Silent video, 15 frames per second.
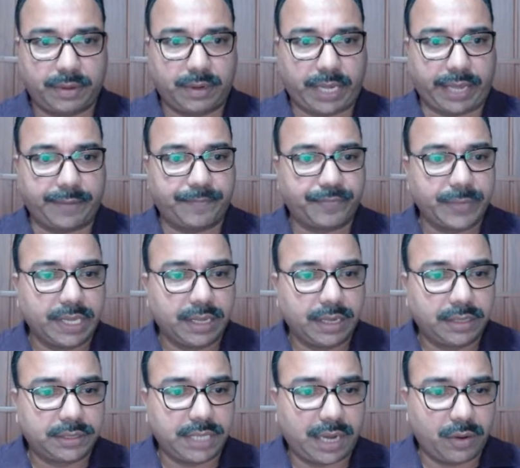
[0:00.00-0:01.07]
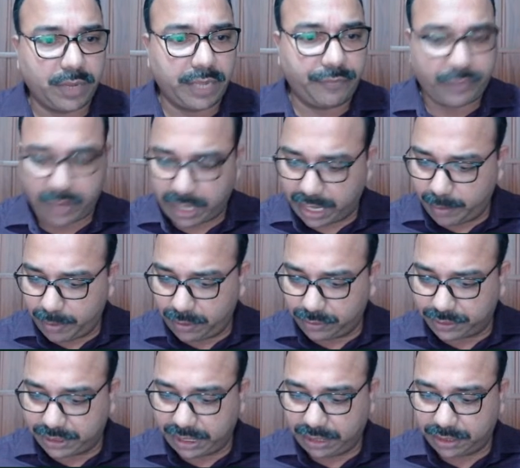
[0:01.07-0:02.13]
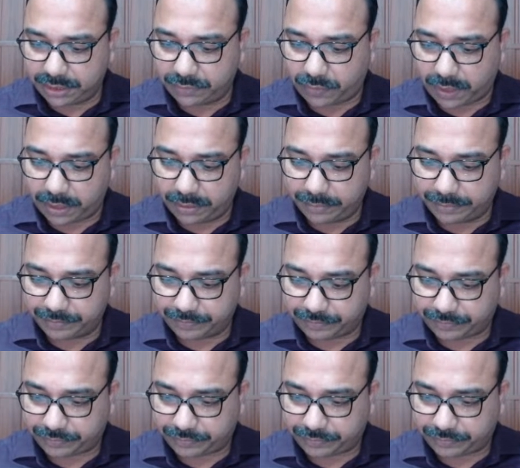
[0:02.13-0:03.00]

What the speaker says: okay. So now if you are able to see this one,